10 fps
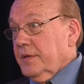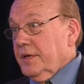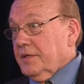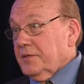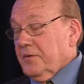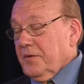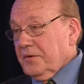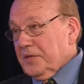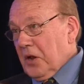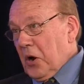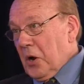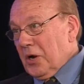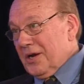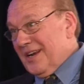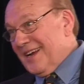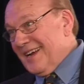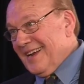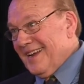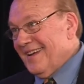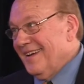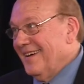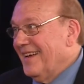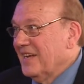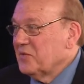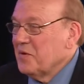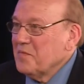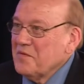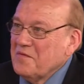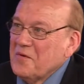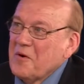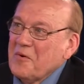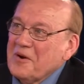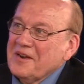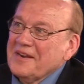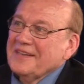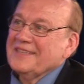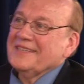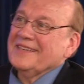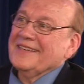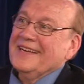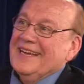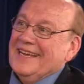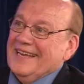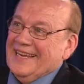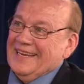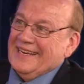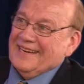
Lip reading: And so there's an arc as we move forward, and it's and